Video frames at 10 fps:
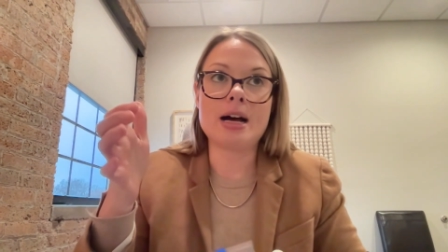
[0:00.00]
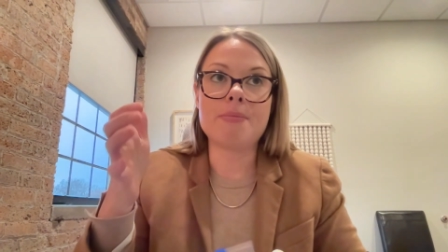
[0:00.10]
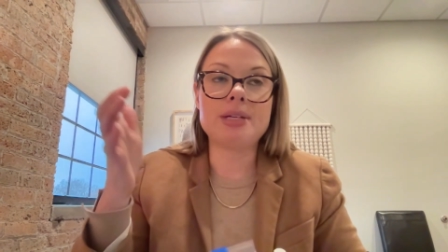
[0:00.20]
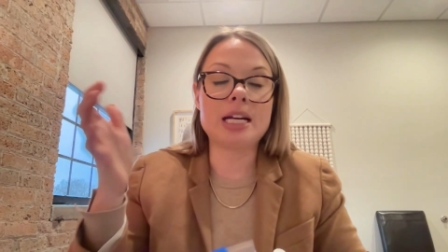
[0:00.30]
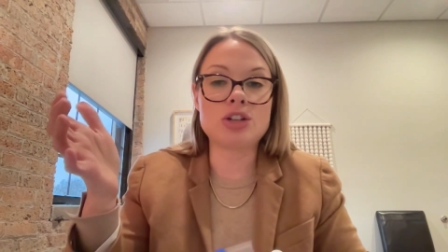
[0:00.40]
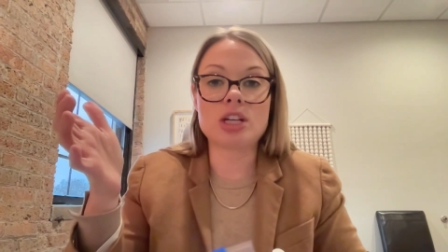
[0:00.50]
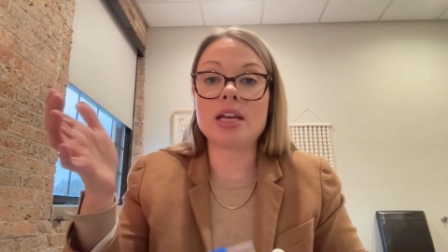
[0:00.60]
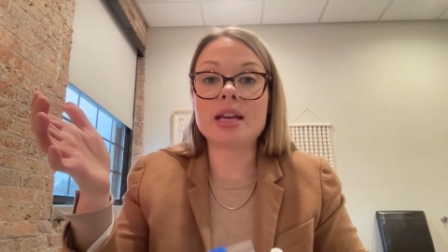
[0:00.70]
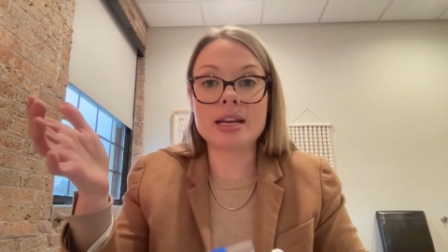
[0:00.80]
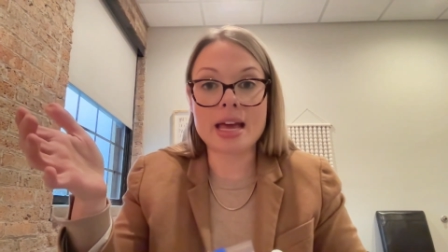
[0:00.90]

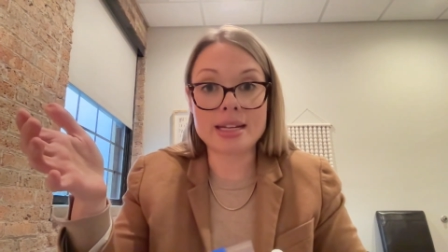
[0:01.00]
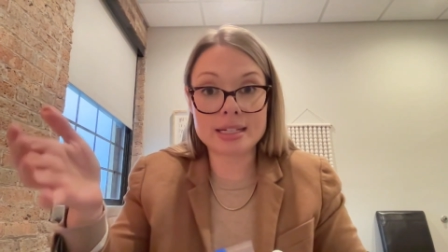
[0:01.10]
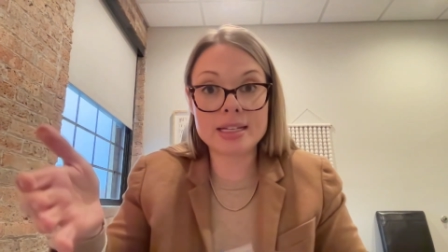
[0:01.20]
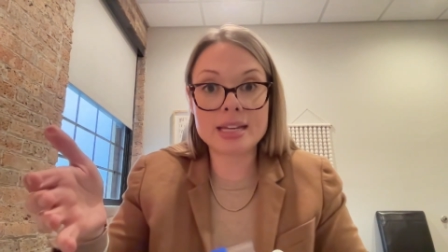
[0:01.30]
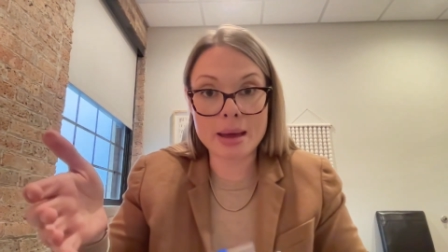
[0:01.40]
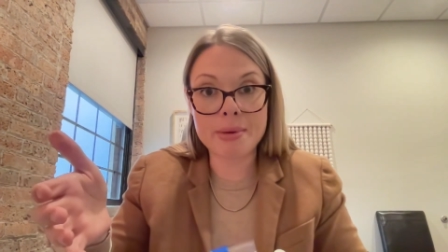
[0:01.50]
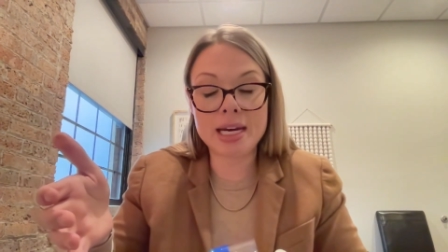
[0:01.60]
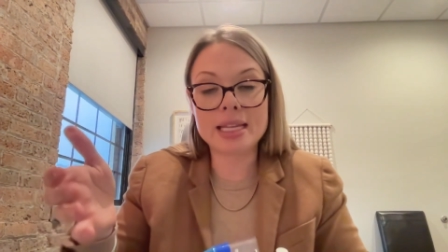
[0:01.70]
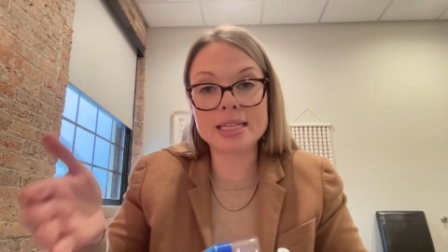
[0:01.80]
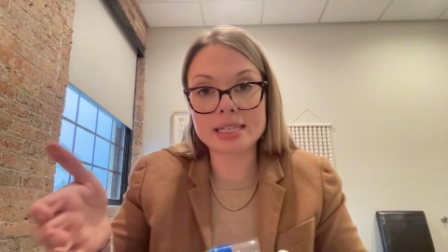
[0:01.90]
potentially
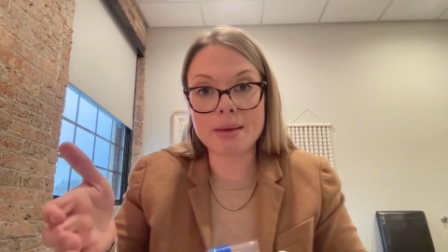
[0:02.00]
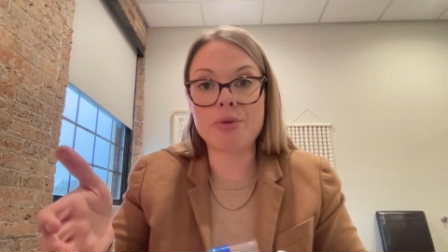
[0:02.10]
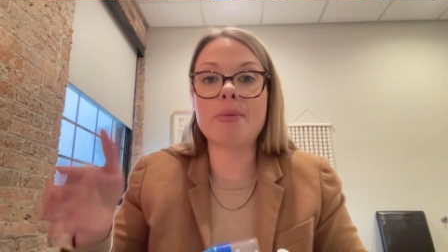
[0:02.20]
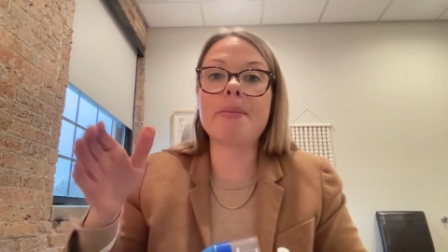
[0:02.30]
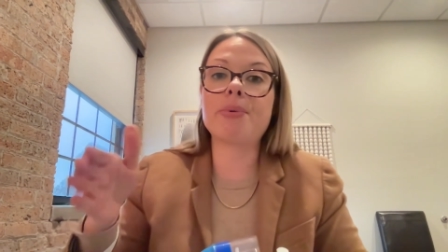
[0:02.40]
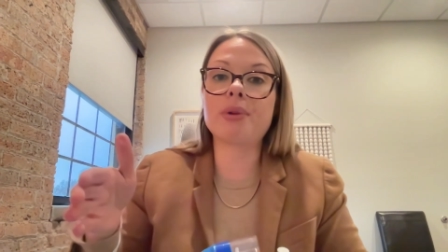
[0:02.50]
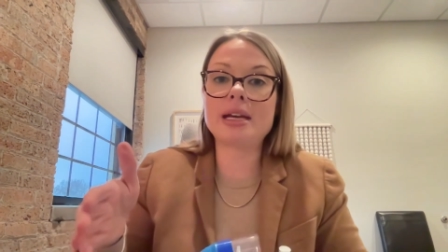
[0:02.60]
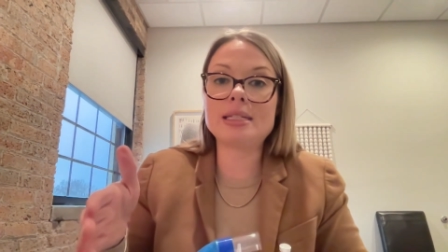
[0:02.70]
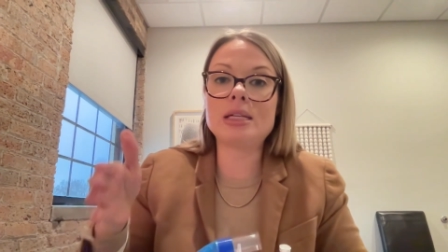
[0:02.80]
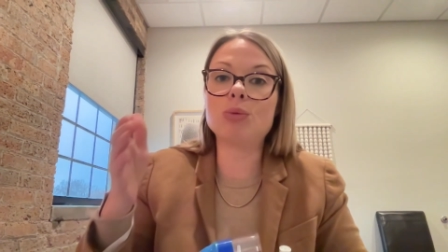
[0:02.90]
contaminating the sample by
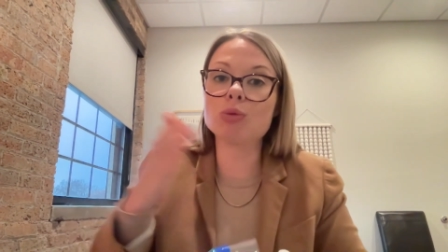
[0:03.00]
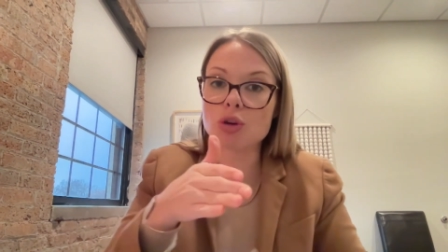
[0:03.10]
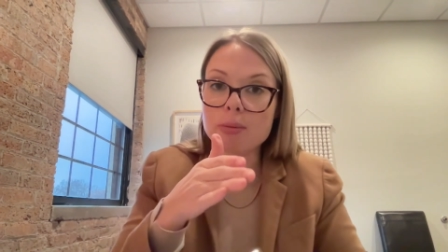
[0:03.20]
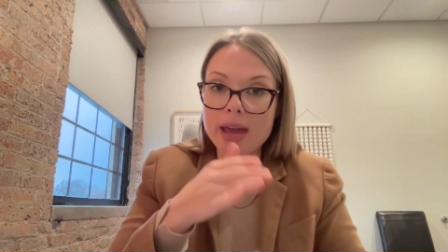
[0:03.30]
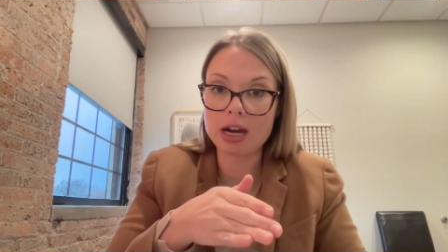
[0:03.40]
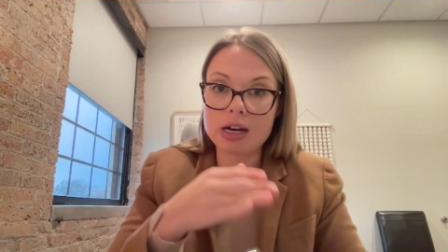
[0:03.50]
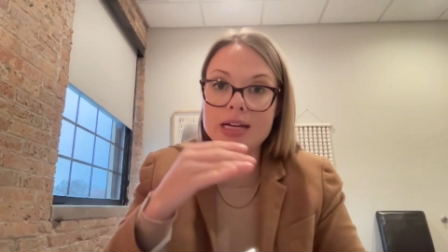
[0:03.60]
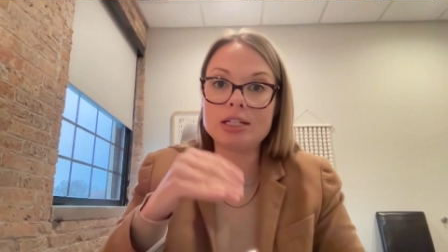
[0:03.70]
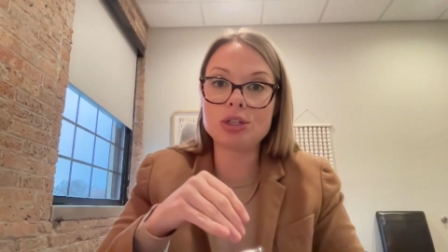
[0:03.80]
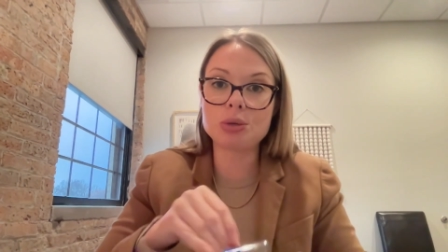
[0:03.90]
placing room air
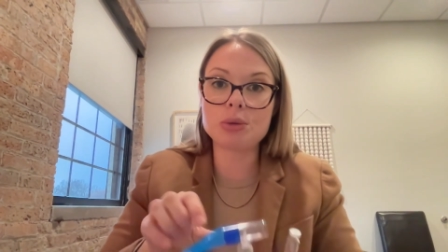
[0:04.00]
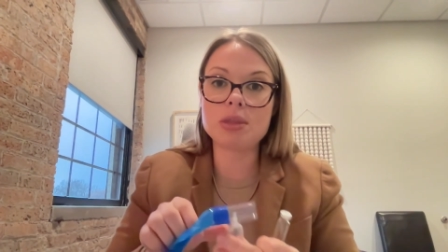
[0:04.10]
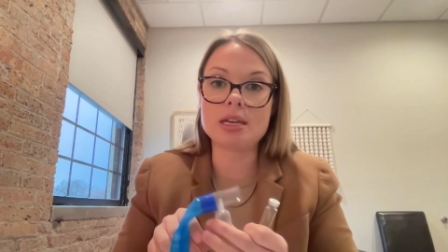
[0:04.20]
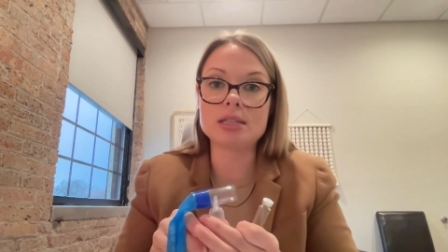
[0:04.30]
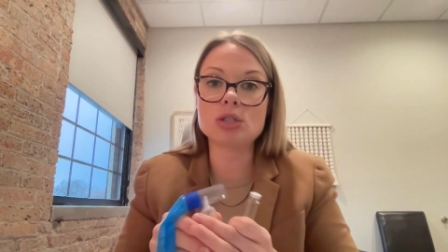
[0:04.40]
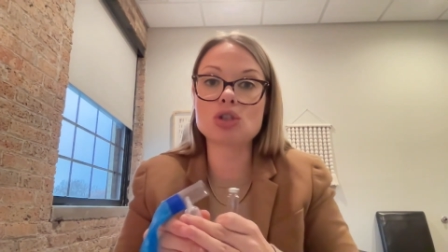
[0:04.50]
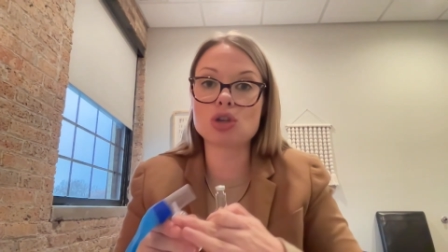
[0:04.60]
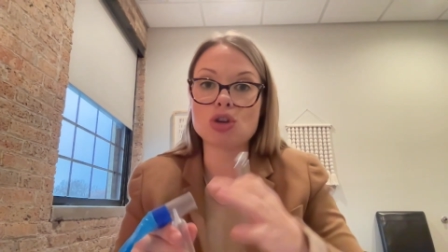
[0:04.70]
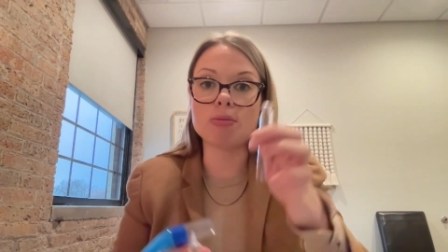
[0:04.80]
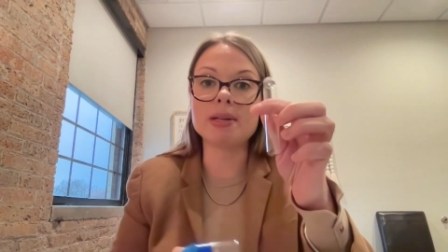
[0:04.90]
into this
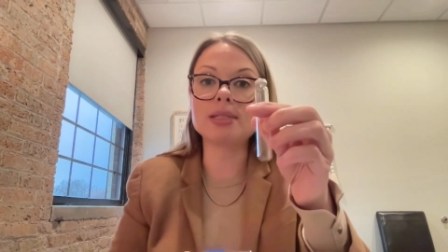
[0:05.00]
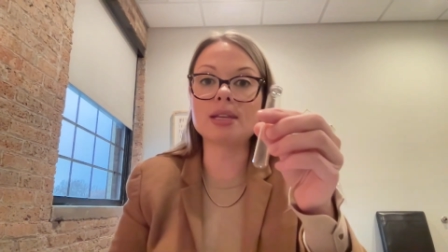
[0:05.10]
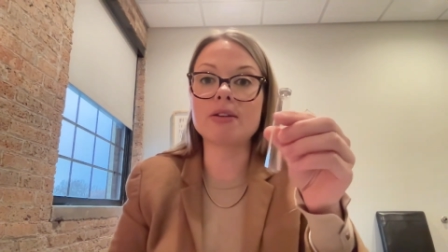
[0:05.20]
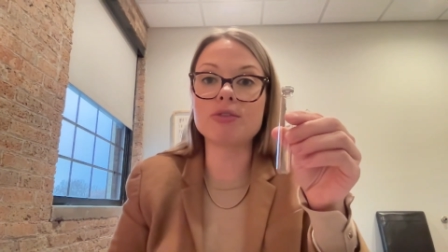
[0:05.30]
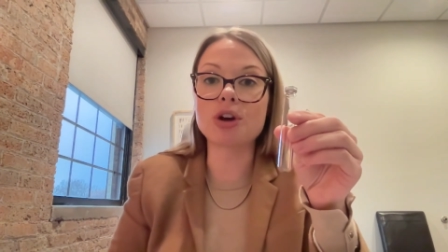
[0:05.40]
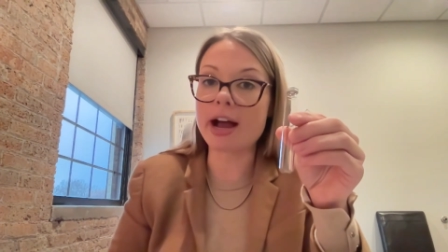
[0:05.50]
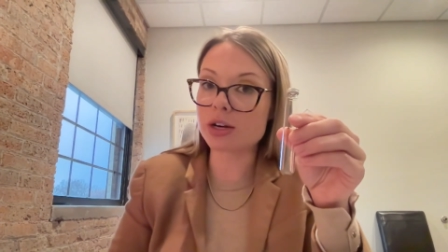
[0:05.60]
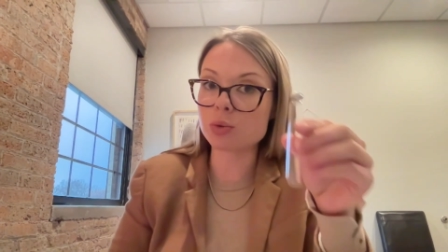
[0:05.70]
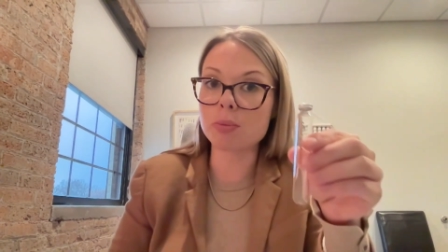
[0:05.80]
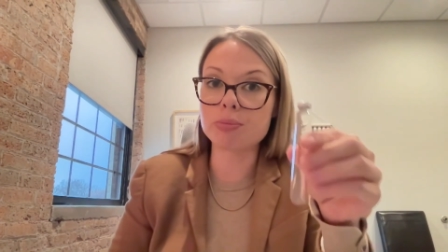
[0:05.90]
tube instead of your
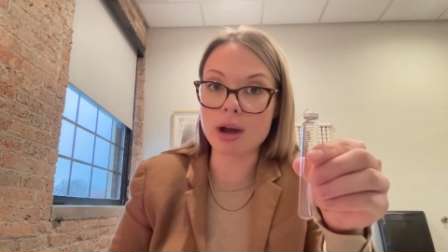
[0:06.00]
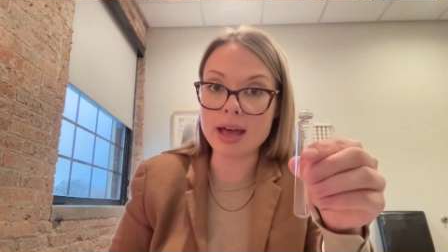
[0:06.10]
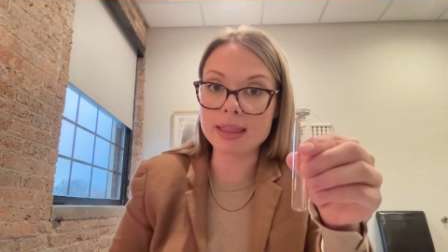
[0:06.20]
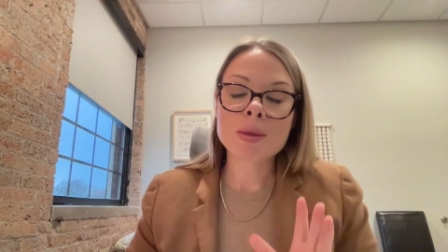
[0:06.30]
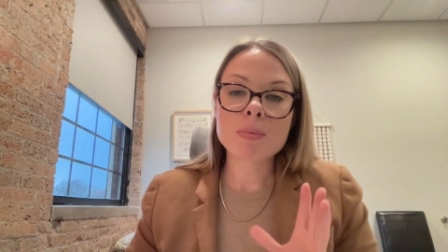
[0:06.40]
actual breath.